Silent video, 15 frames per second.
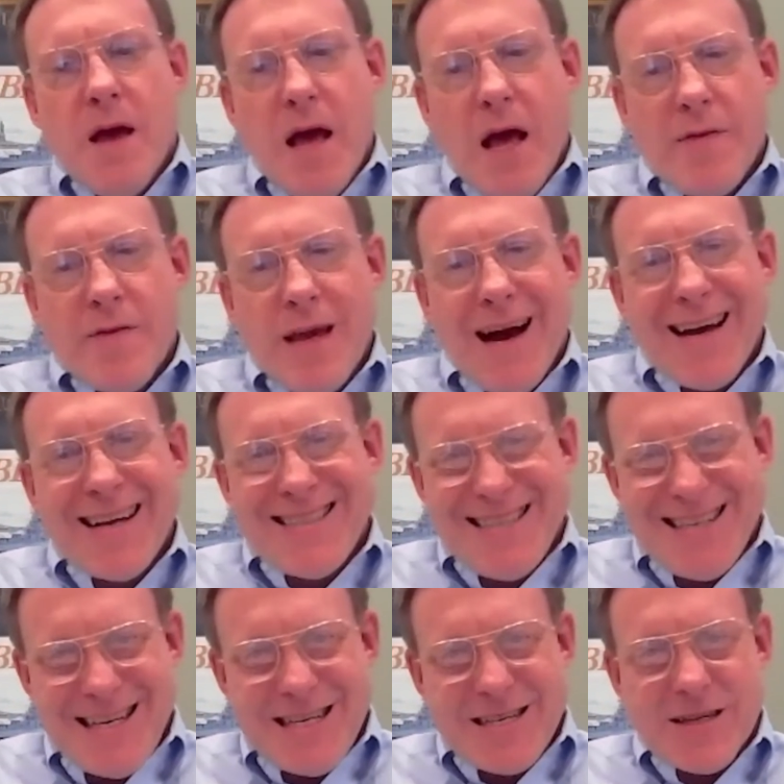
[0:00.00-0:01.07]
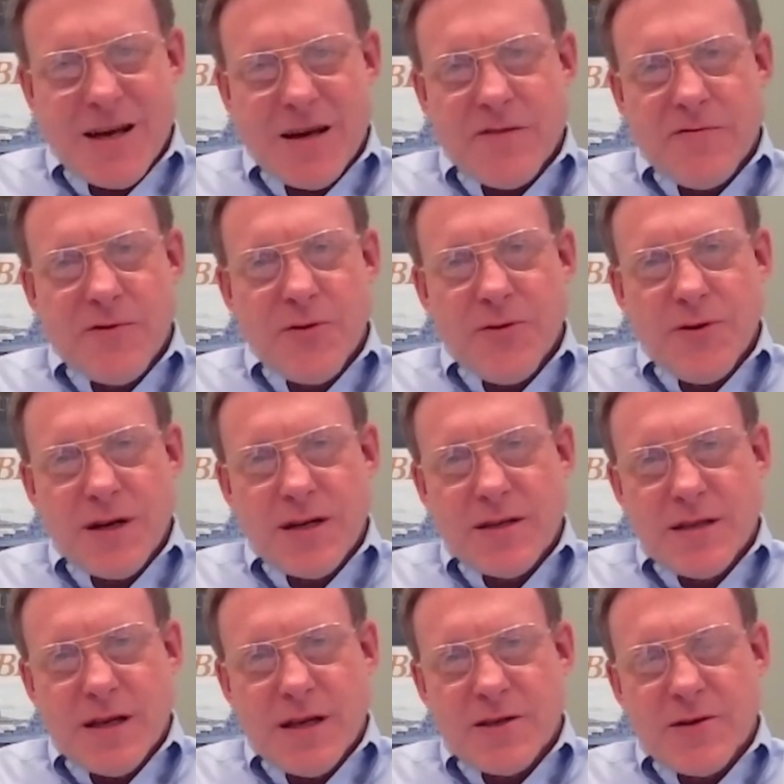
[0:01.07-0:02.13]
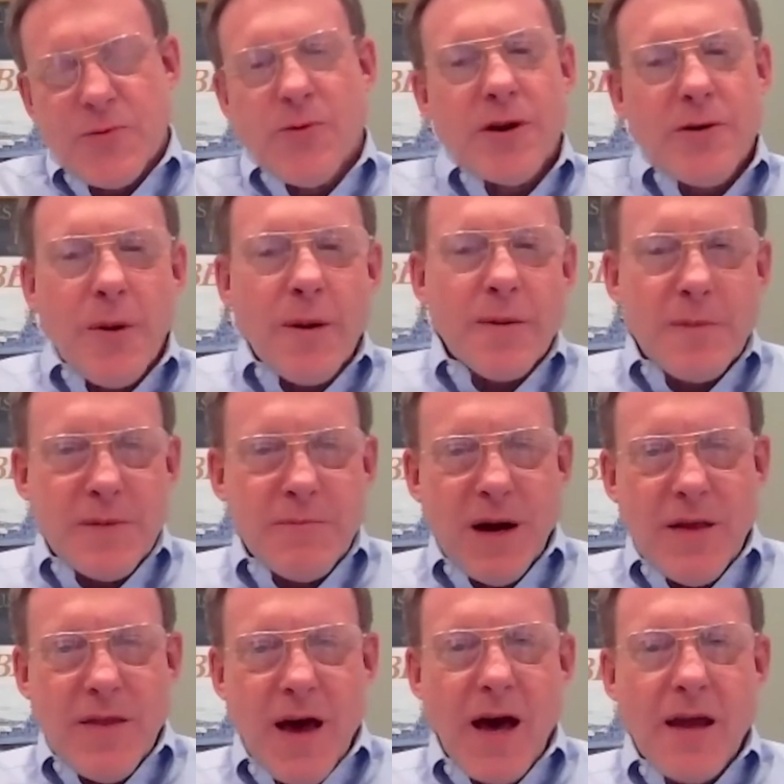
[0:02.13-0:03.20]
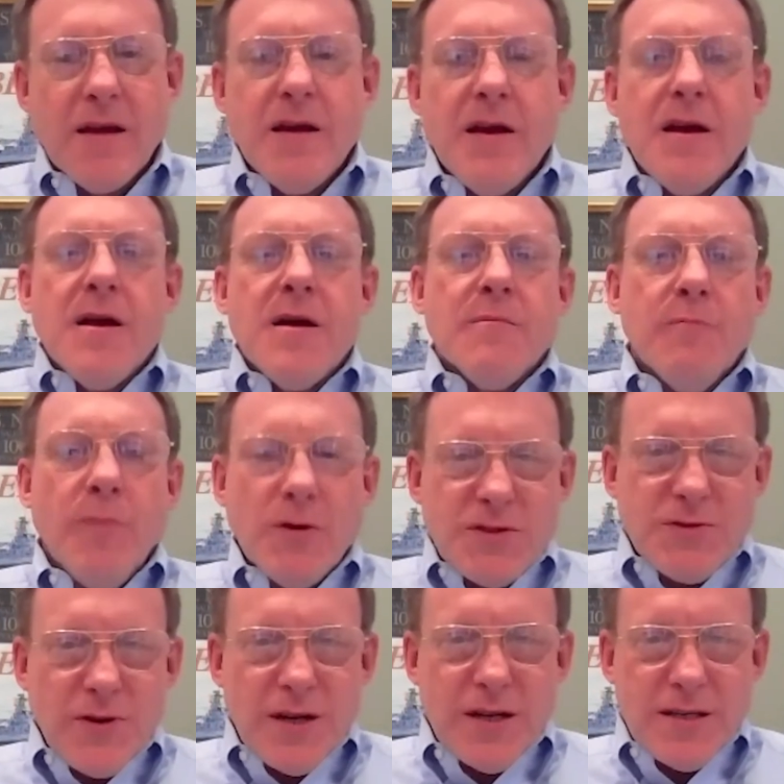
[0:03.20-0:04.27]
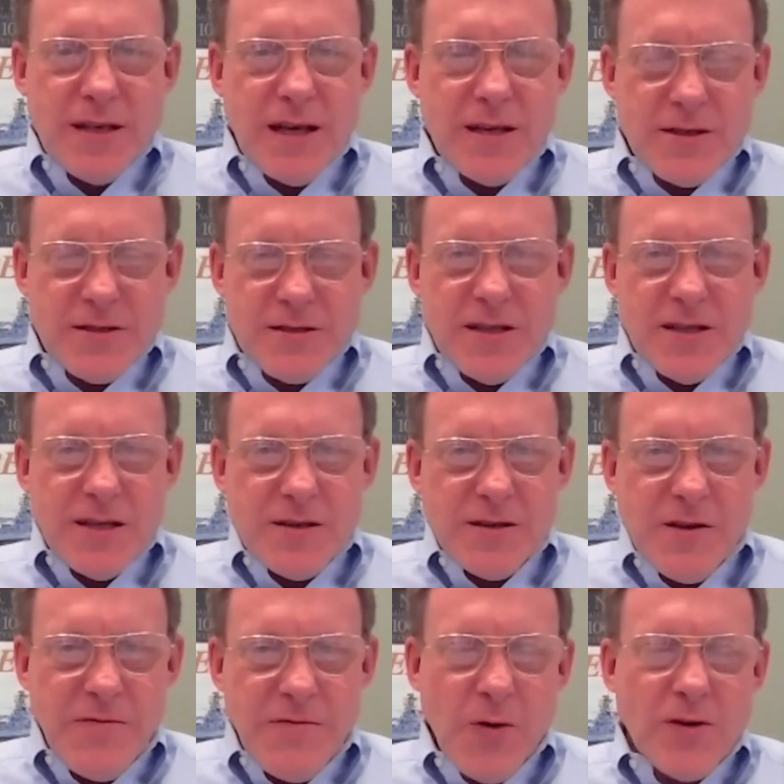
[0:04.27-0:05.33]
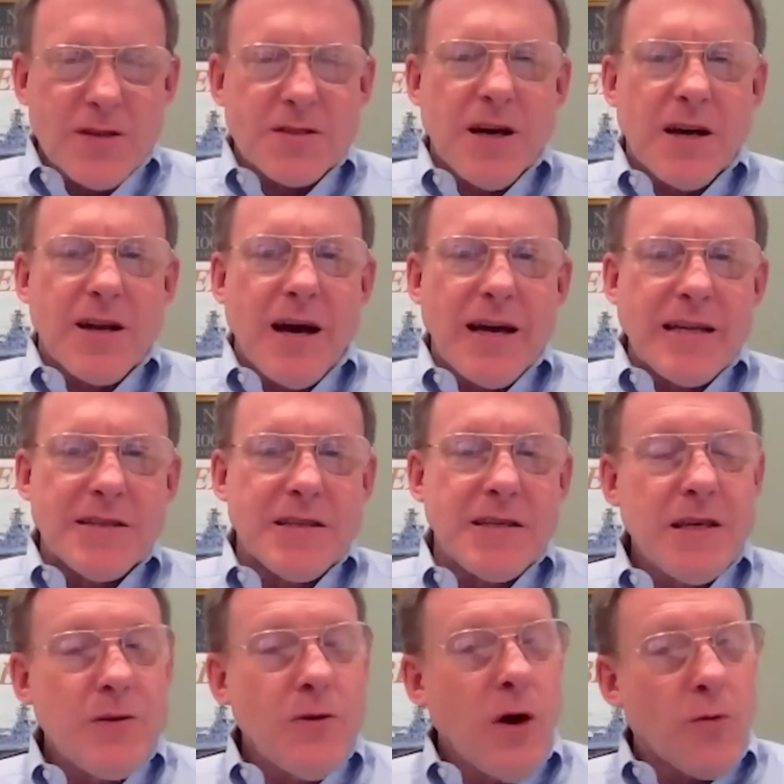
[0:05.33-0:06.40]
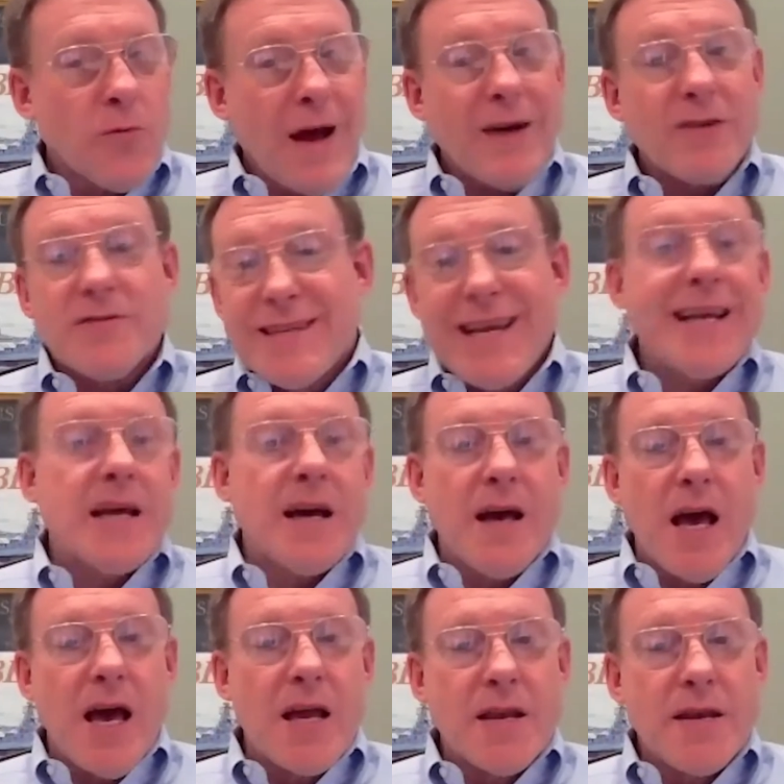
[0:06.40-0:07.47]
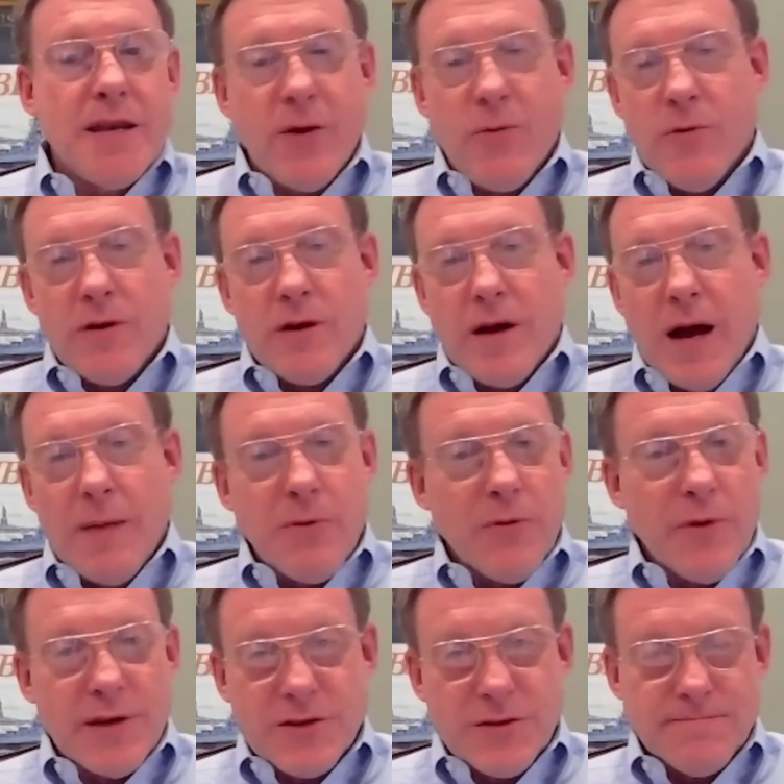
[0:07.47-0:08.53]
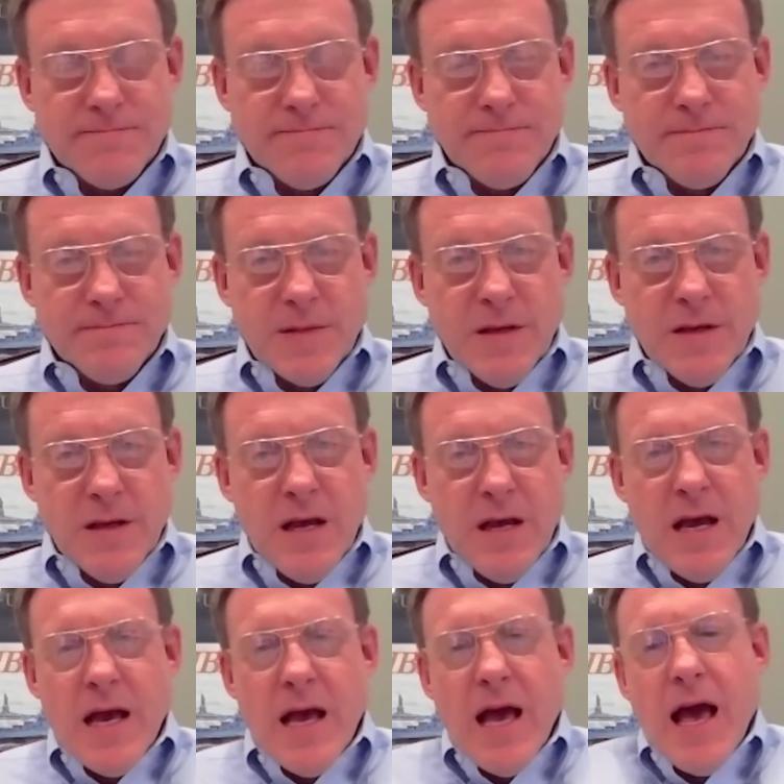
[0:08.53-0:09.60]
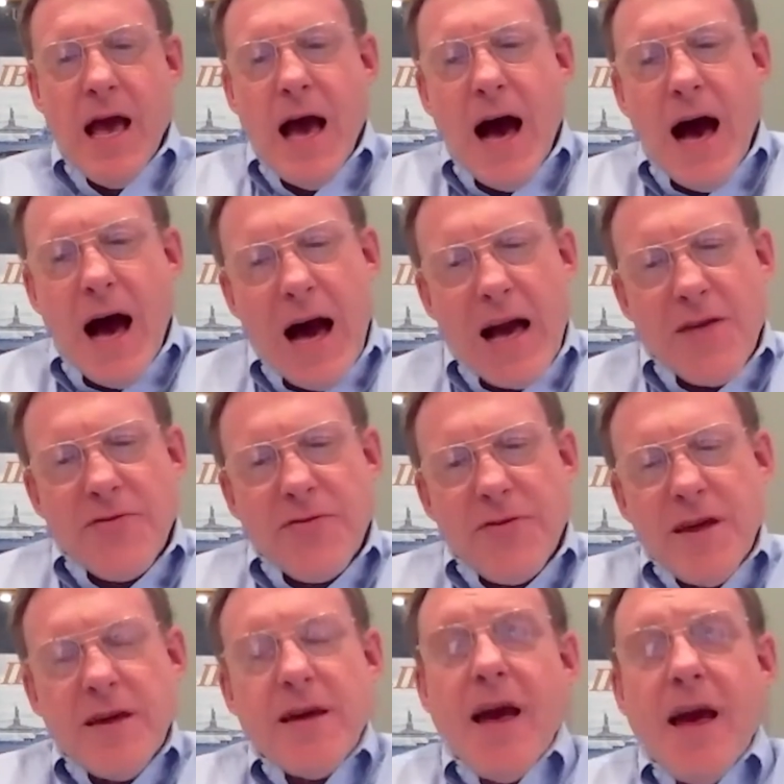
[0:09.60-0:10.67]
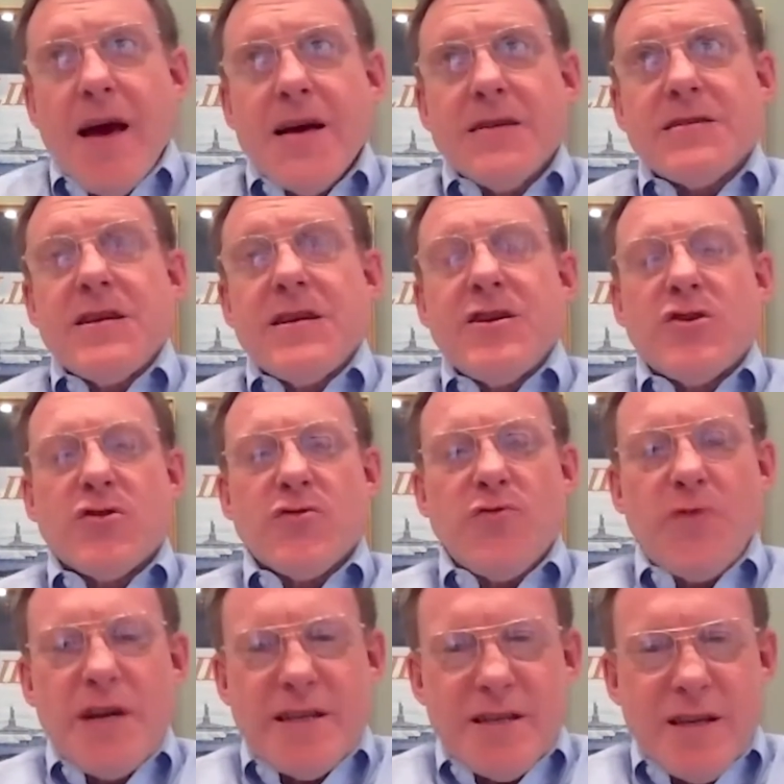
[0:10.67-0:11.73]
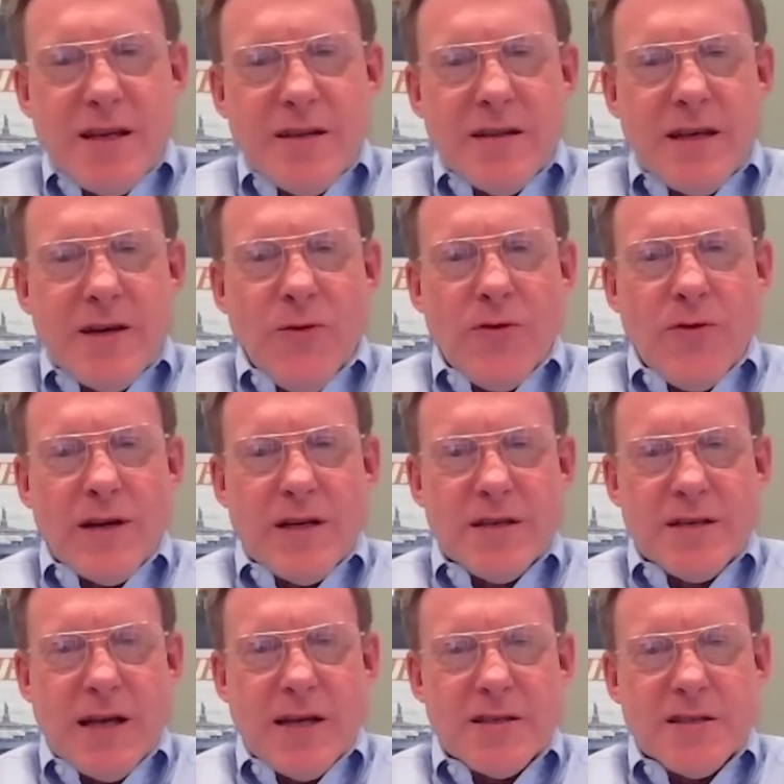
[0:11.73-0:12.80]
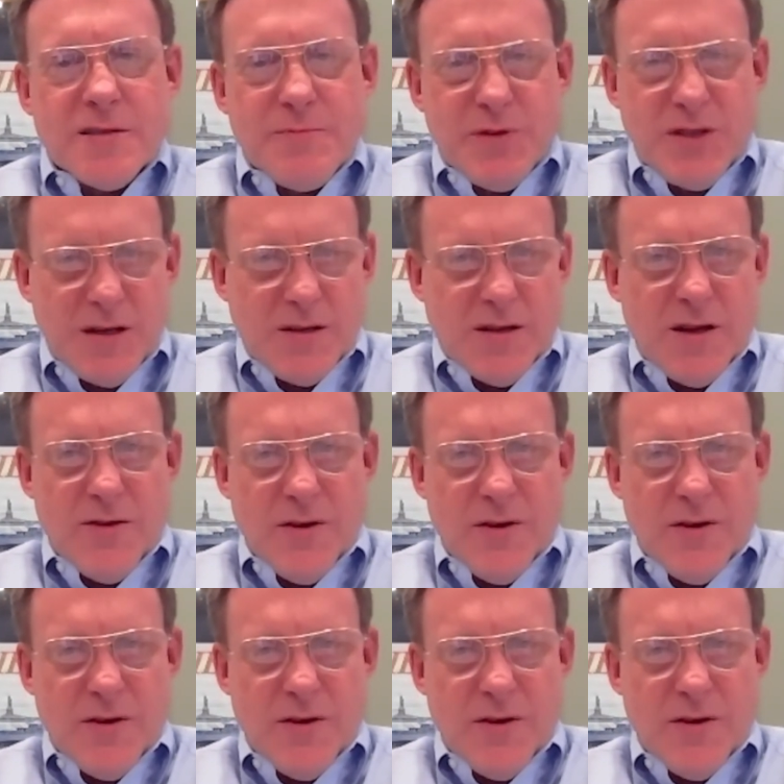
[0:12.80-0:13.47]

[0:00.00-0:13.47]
and the IT side of your organization. What do I mean by that? Most organizations initially focused on IT around data and network operation. I think as increasingly organizations, particularly